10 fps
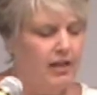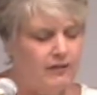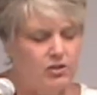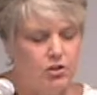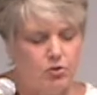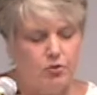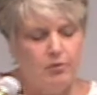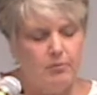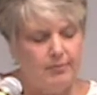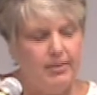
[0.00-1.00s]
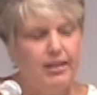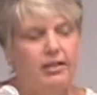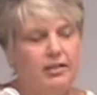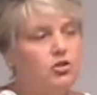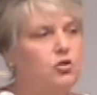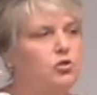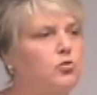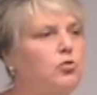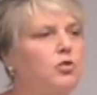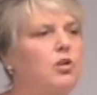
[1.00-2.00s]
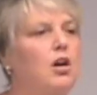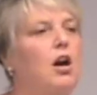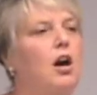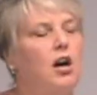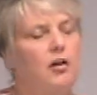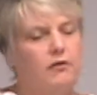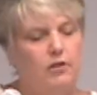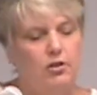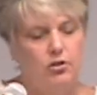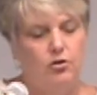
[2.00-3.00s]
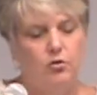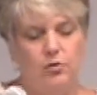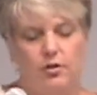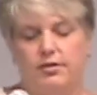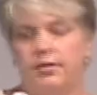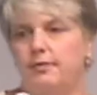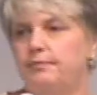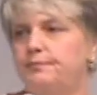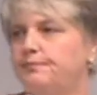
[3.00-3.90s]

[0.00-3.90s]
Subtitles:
Love is the truth of my being, and it's the truth of yours.